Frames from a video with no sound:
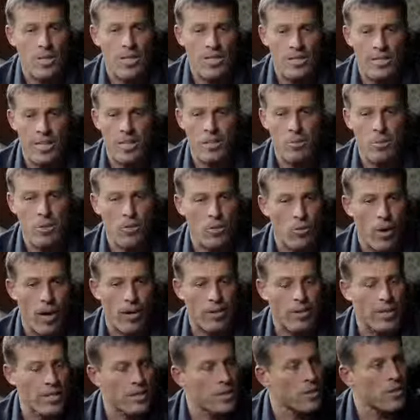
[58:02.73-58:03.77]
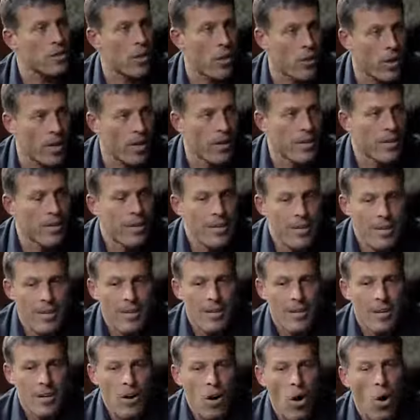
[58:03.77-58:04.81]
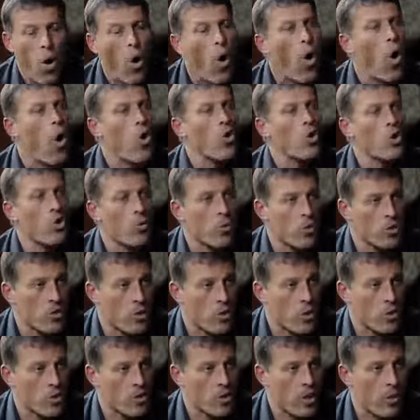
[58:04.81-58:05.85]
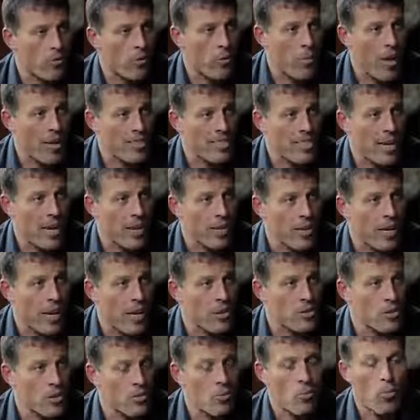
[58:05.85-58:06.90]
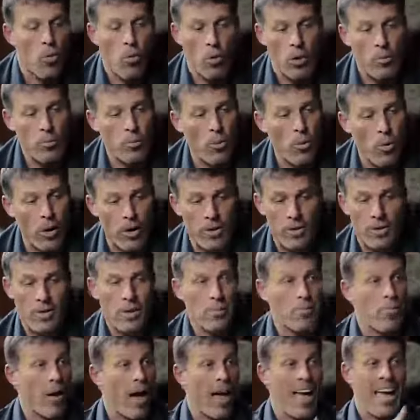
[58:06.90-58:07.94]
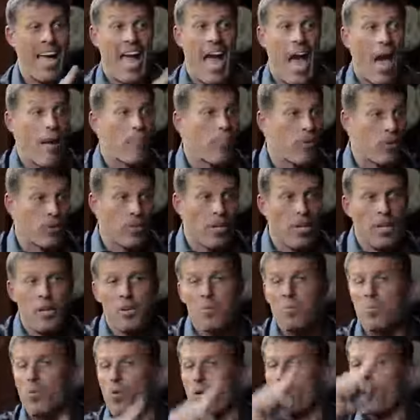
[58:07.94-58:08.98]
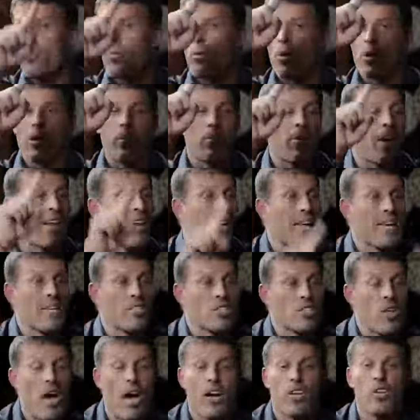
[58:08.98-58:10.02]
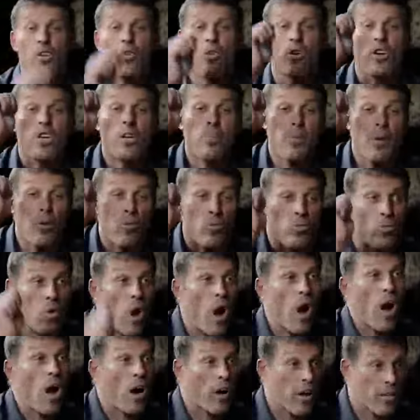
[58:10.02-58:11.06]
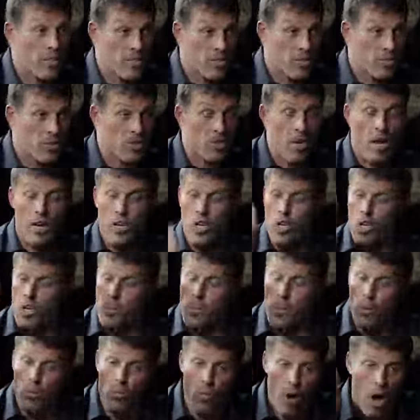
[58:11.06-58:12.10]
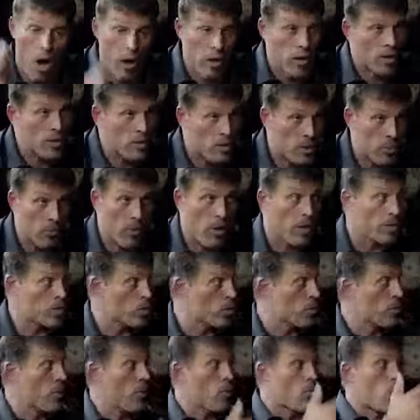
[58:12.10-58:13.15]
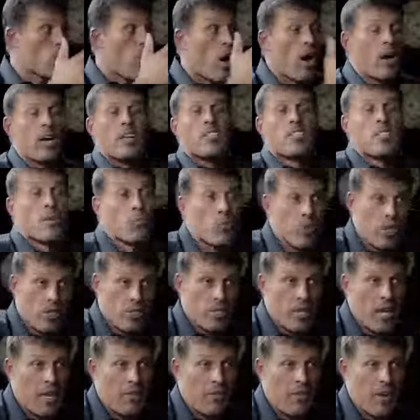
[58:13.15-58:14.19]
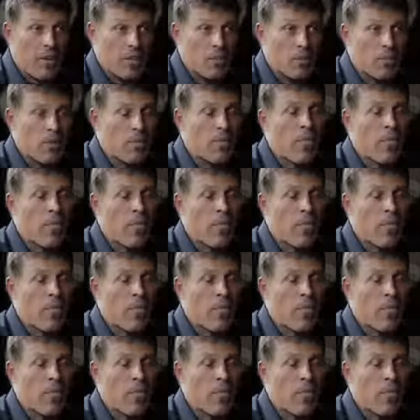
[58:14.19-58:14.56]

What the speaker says: He said to me directly, he said, Tony, all your returns come from asset allocation. More important than buying Apple, more important than buying any stock. You're going to be wrong on some stock. You're going to be wrong on some bond. You're going to be wrong on some real estate investment.